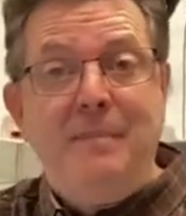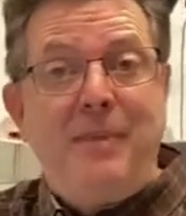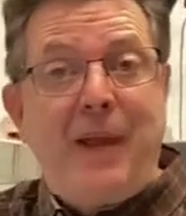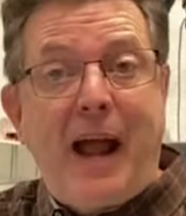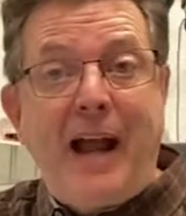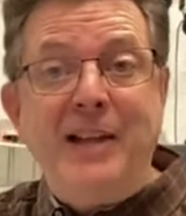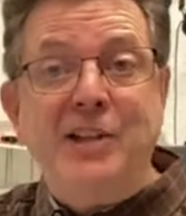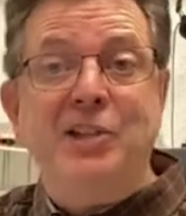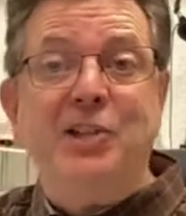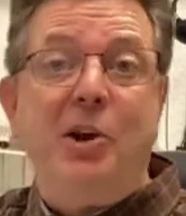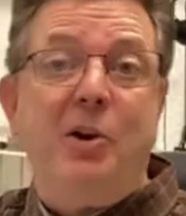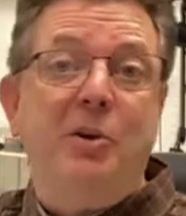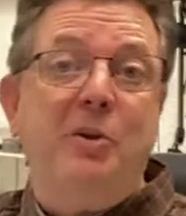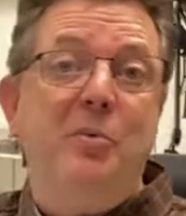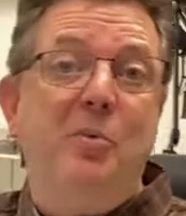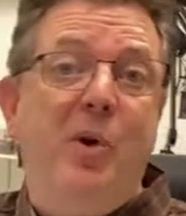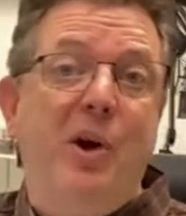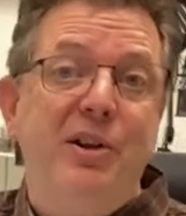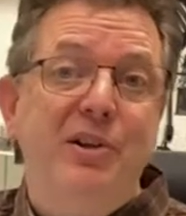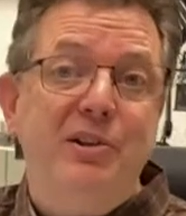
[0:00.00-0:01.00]
I started
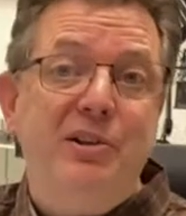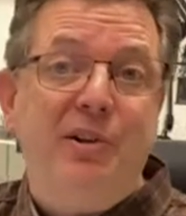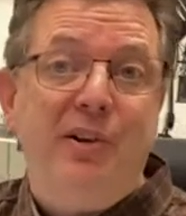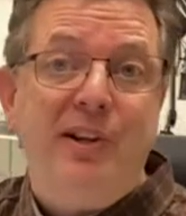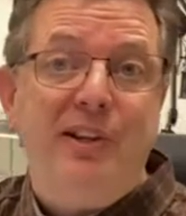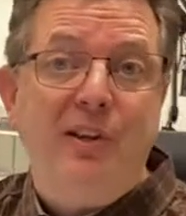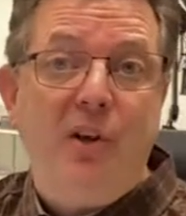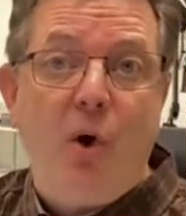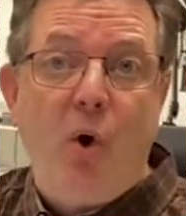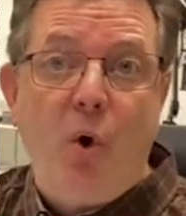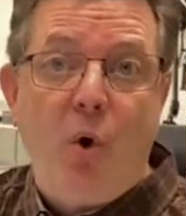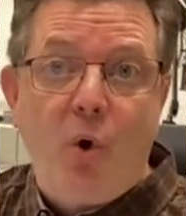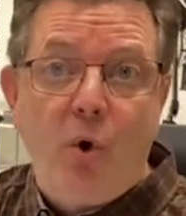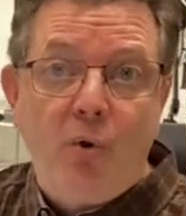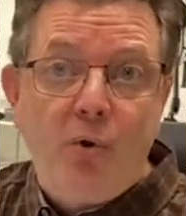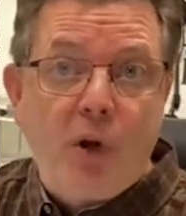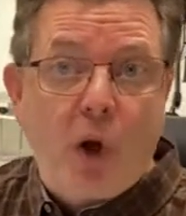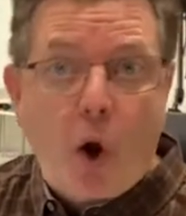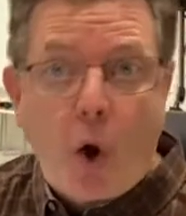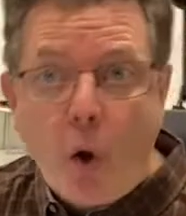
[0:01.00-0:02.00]
one during the whole
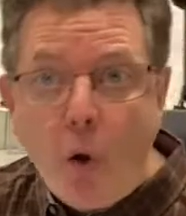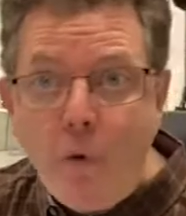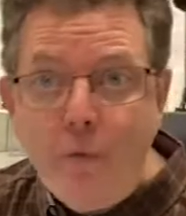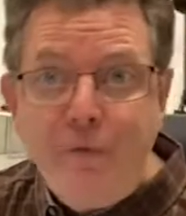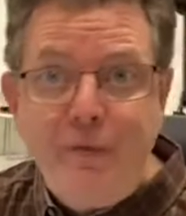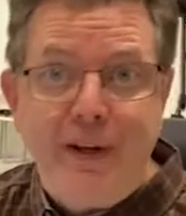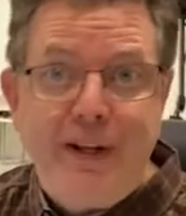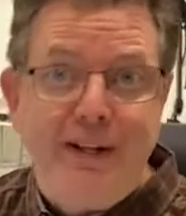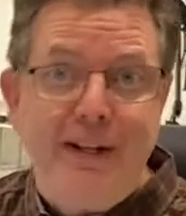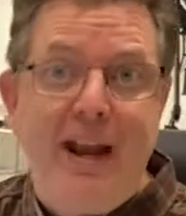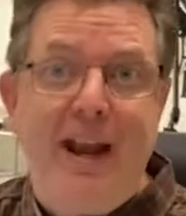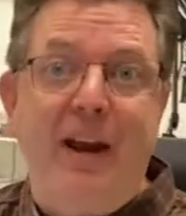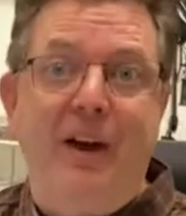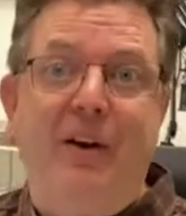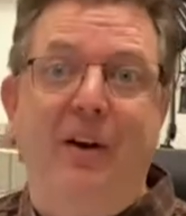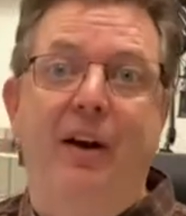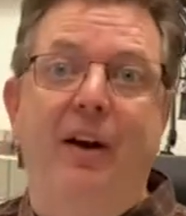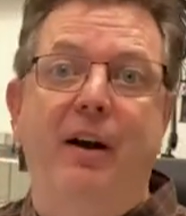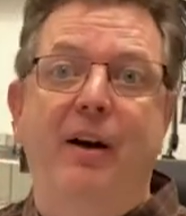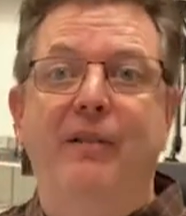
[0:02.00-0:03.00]
COVID
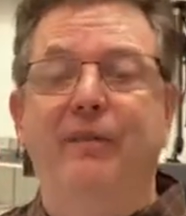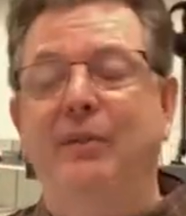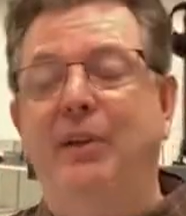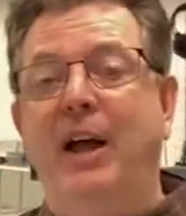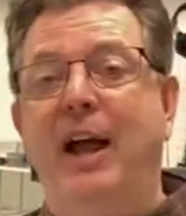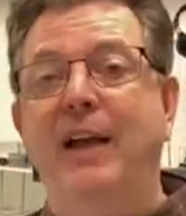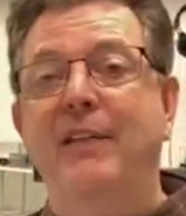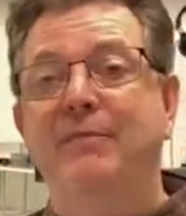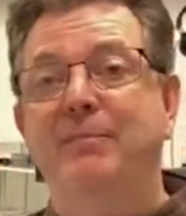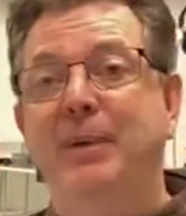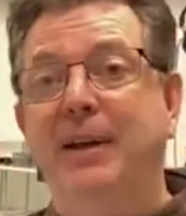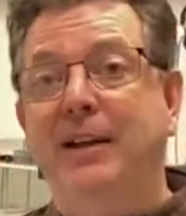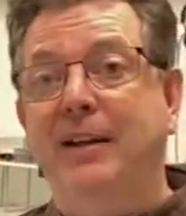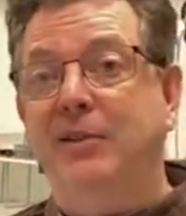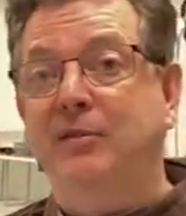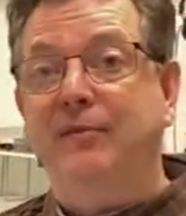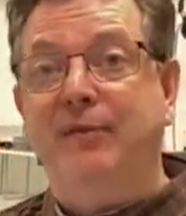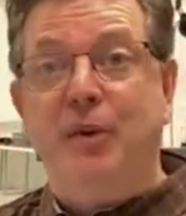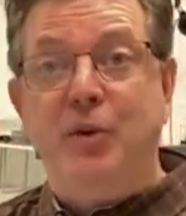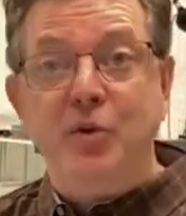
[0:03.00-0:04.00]
era of life
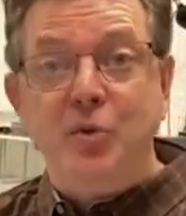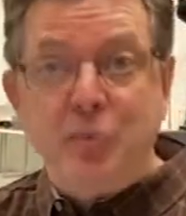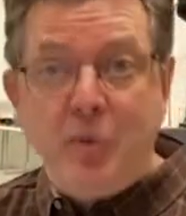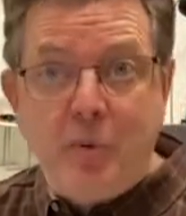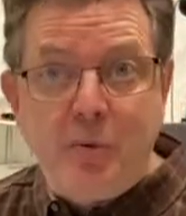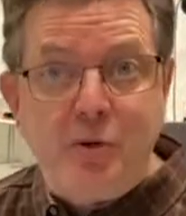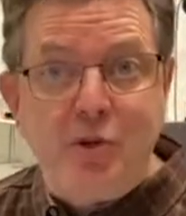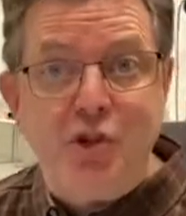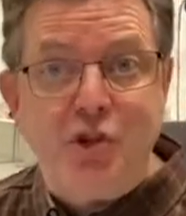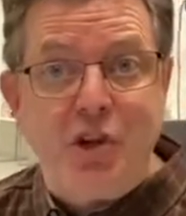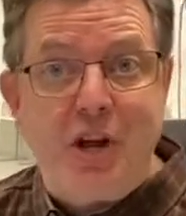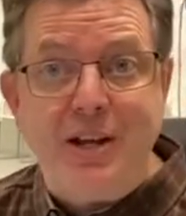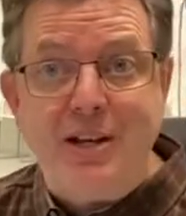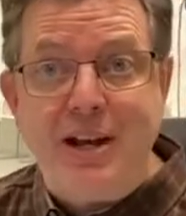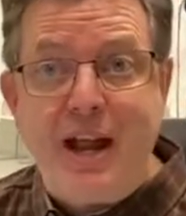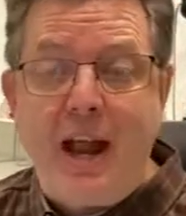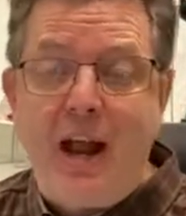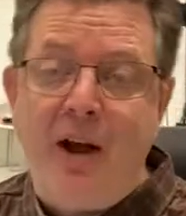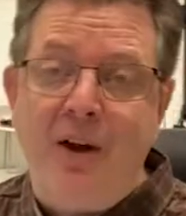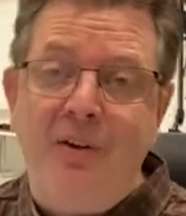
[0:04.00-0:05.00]
because first we were shut
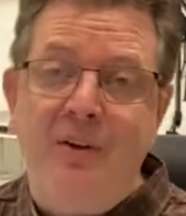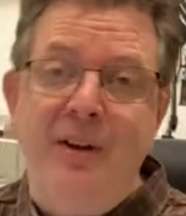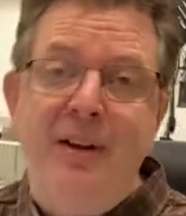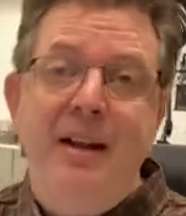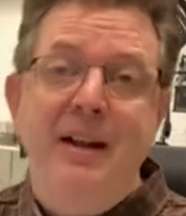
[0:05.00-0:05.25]
down